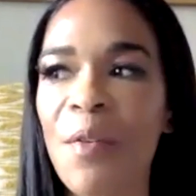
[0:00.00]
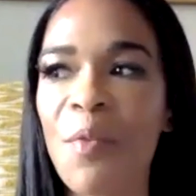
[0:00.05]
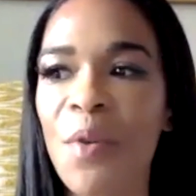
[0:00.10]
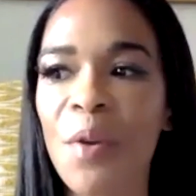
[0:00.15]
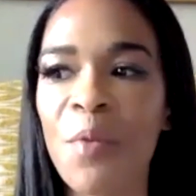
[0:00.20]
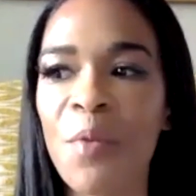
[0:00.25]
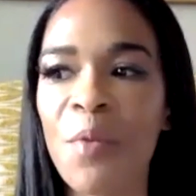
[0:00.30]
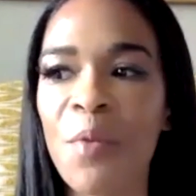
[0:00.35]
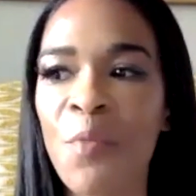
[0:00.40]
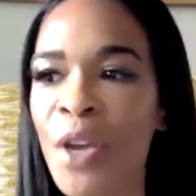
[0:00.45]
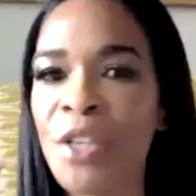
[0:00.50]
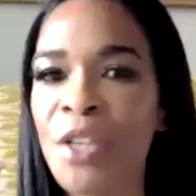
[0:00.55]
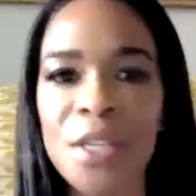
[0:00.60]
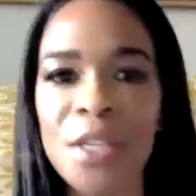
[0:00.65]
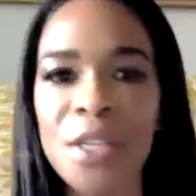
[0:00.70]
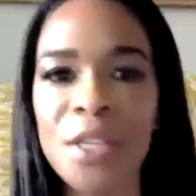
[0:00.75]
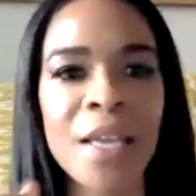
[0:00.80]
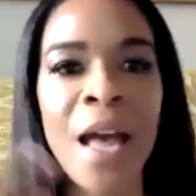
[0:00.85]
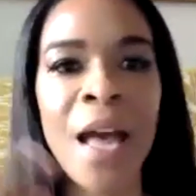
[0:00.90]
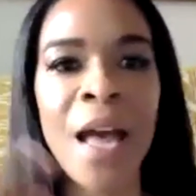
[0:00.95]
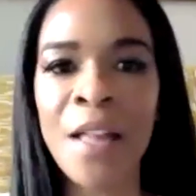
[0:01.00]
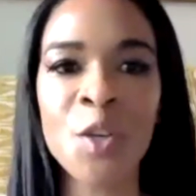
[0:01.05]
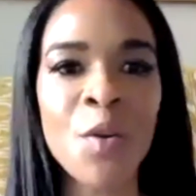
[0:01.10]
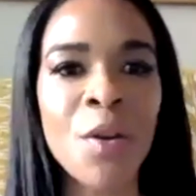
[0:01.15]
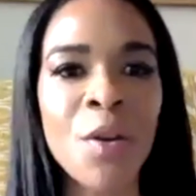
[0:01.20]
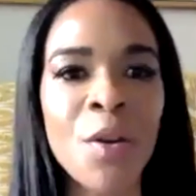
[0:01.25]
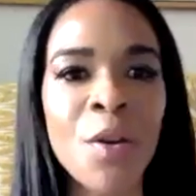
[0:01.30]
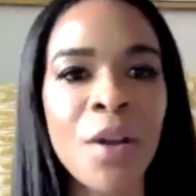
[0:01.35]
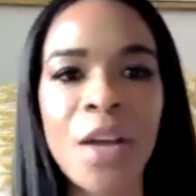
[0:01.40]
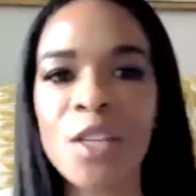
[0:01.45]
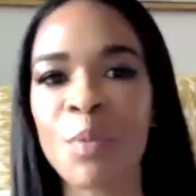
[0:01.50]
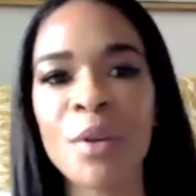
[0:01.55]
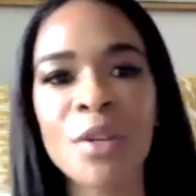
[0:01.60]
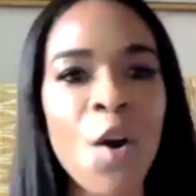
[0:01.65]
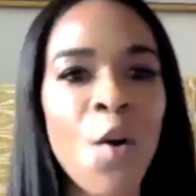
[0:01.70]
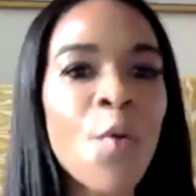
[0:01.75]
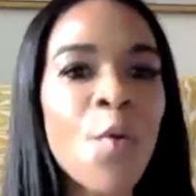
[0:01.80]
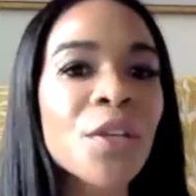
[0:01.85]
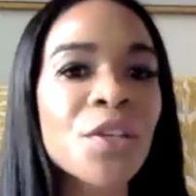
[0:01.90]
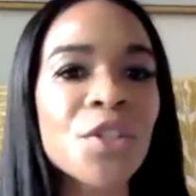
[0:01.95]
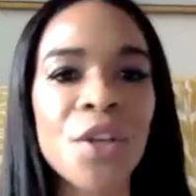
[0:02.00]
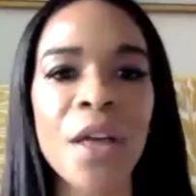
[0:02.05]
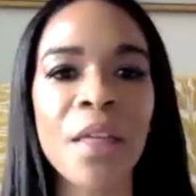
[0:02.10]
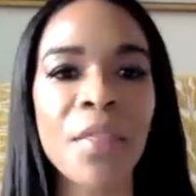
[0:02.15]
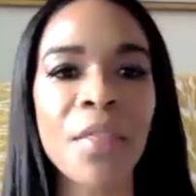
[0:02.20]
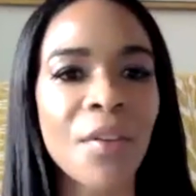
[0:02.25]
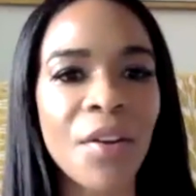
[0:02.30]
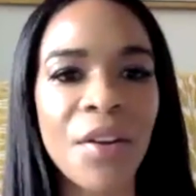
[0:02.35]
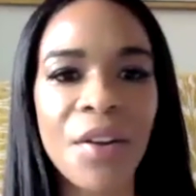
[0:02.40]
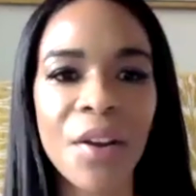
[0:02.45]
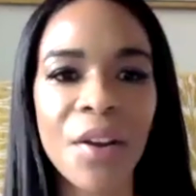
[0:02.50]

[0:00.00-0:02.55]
we just got to it because we know each other.